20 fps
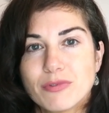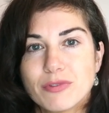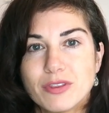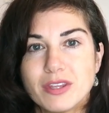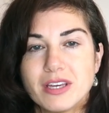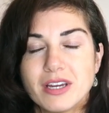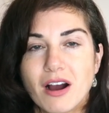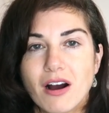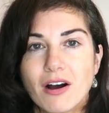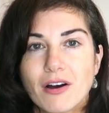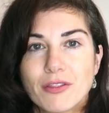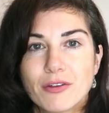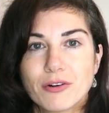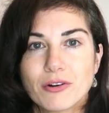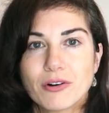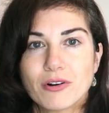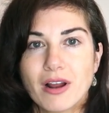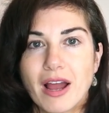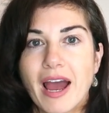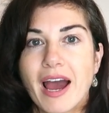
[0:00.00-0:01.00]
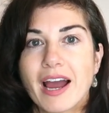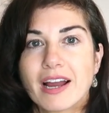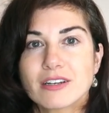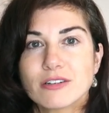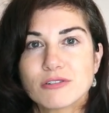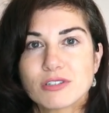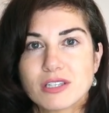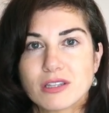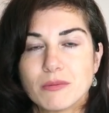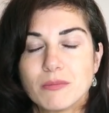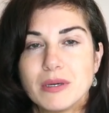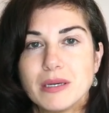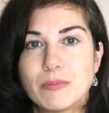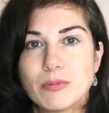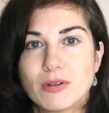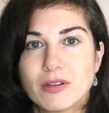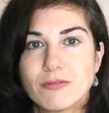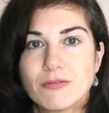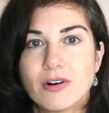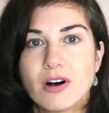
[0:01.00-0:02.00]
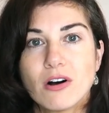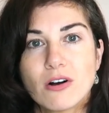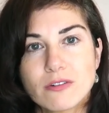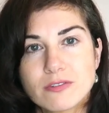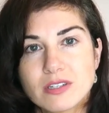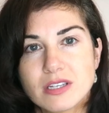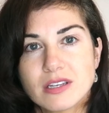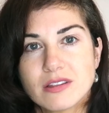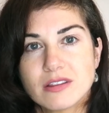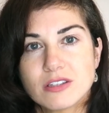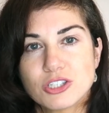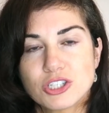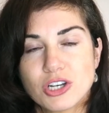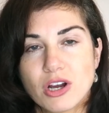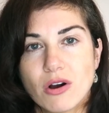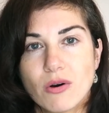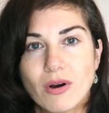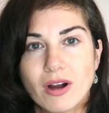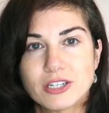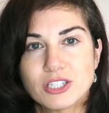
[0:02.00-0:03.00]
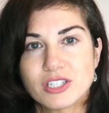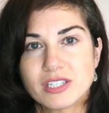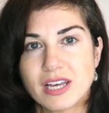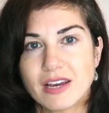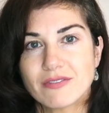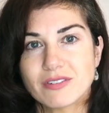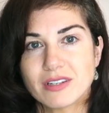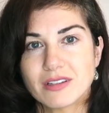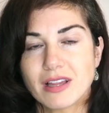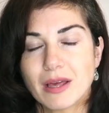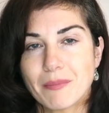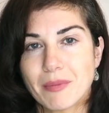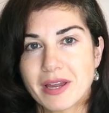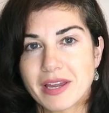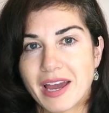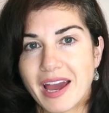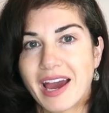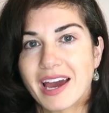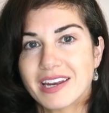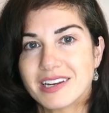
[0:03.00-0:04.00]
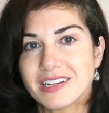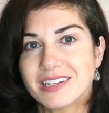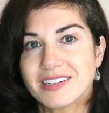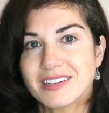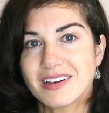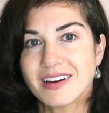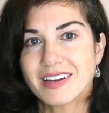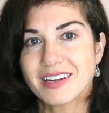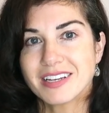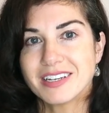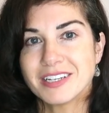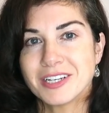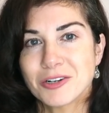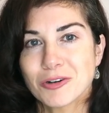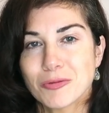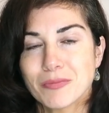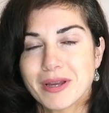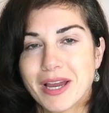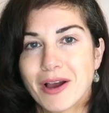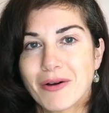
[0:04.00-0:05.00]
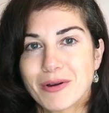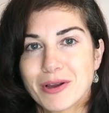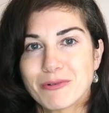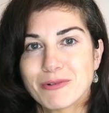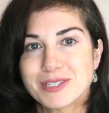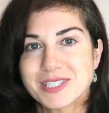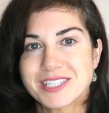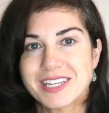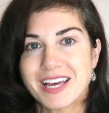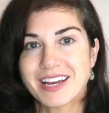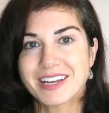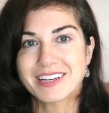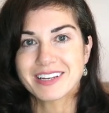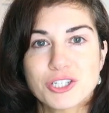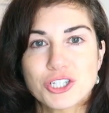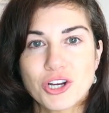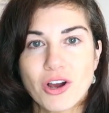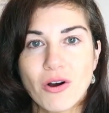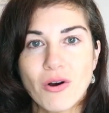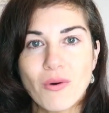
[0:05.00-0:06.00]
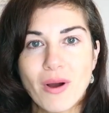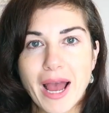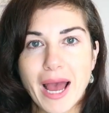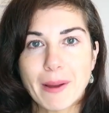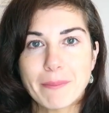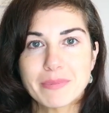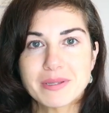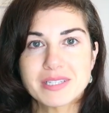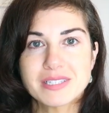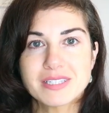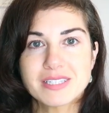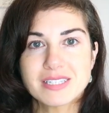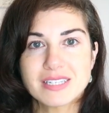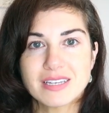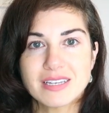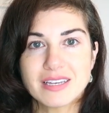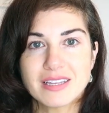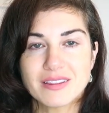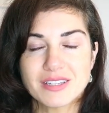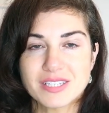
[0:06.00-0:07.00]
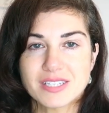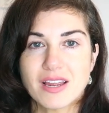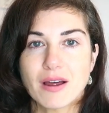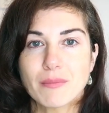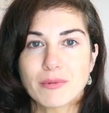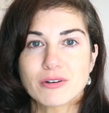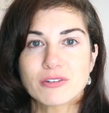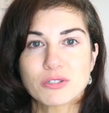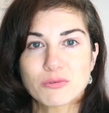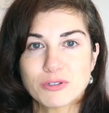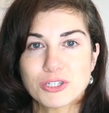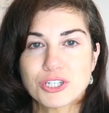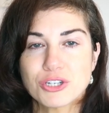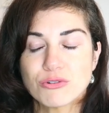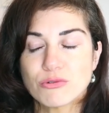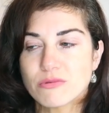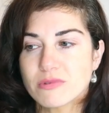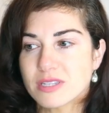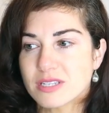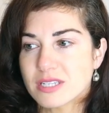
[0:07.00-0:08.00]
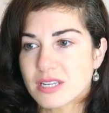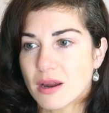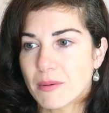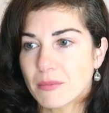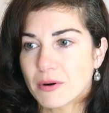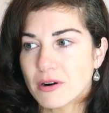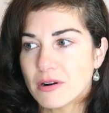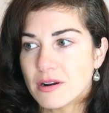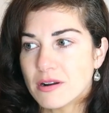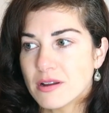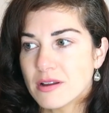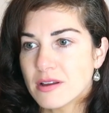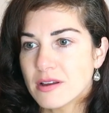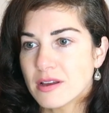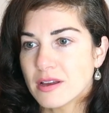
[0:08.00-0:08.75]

the other actors and the people involved in the show. I just have to let my cat in. I can hear him meowing one sec. The show happens in the summers. We shoot in the summer